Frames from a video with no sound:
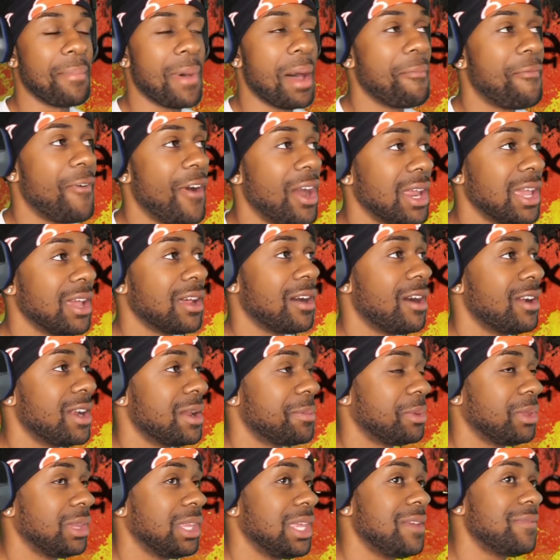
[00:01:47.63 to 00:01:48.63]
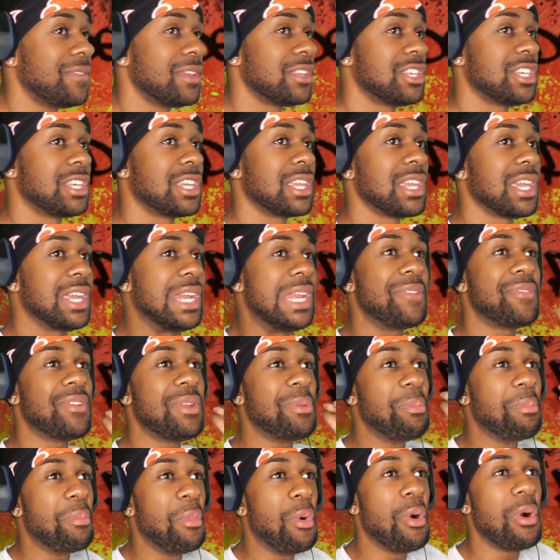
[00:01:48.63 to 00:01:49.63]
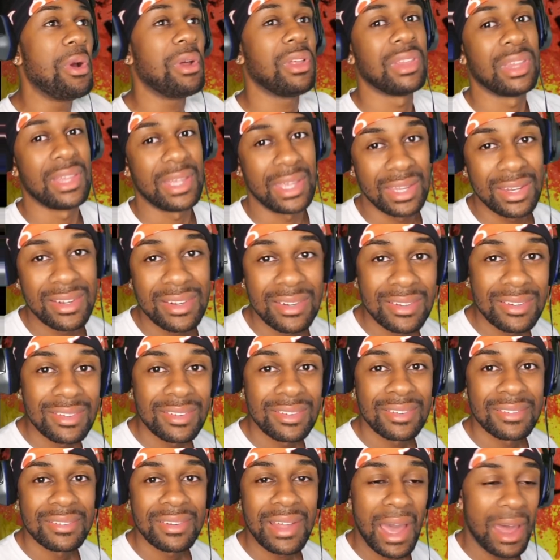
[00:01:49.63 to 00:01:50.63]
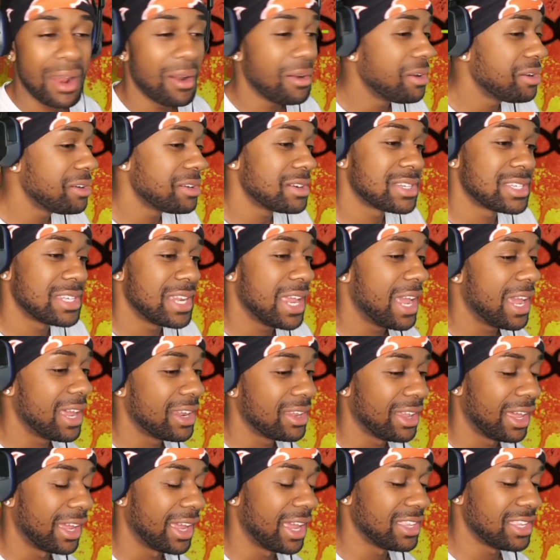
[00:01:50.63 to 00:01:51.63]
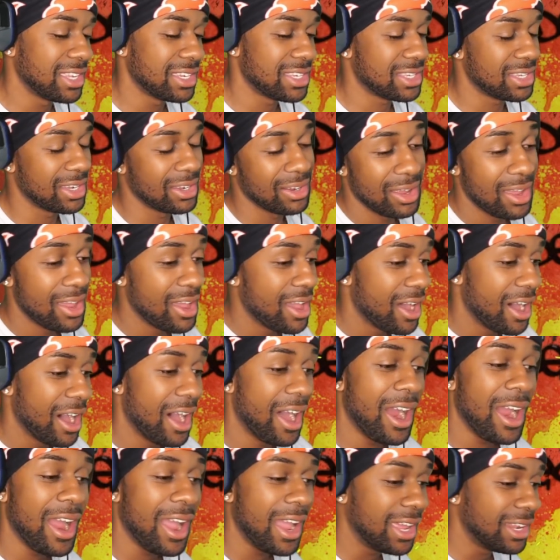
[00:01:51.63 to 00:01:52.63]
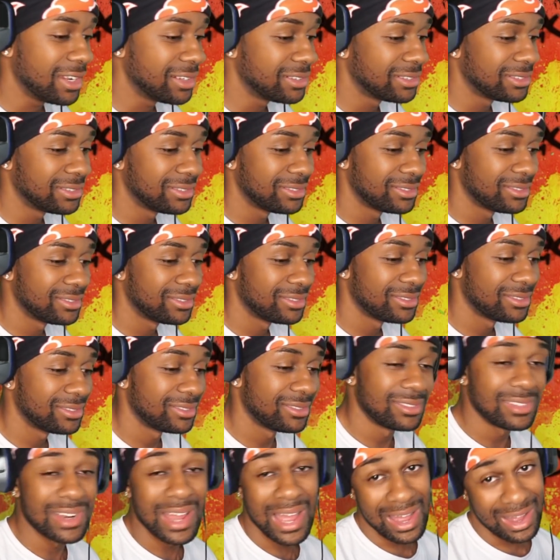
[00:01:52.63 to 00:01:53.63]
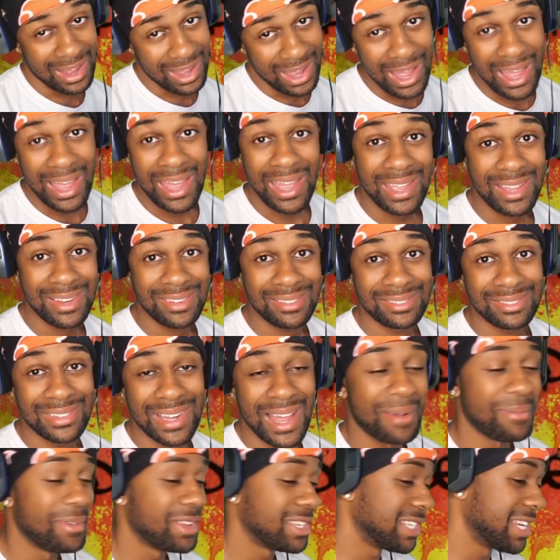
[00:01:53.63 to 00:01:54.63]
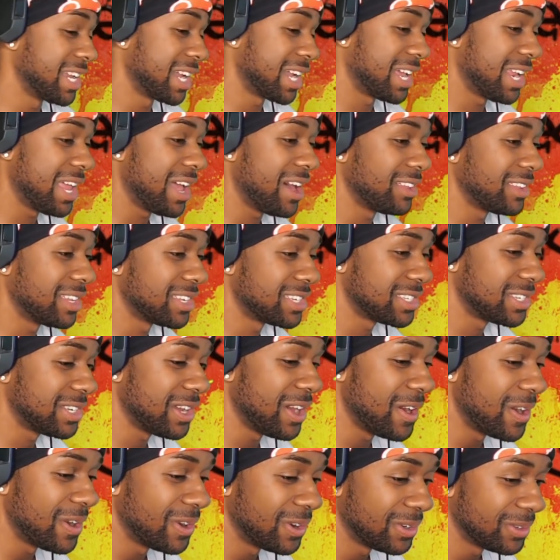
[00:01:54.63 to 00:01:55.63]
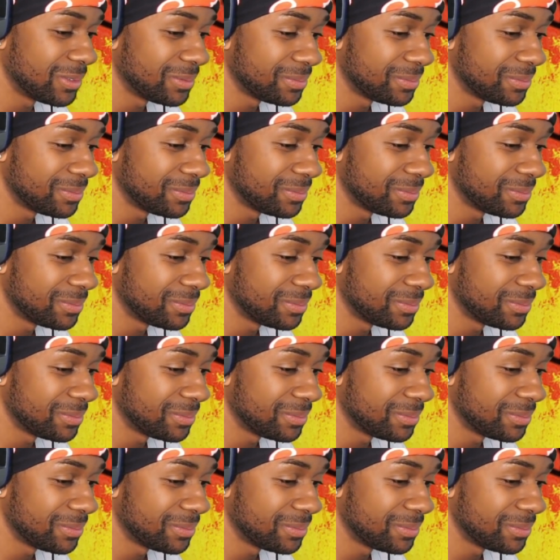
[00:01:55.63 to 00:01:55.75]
finding it hard to believe that she can get even more lit. I don't understand. Like, it just, all right, I'm gonna check it out. Let's go.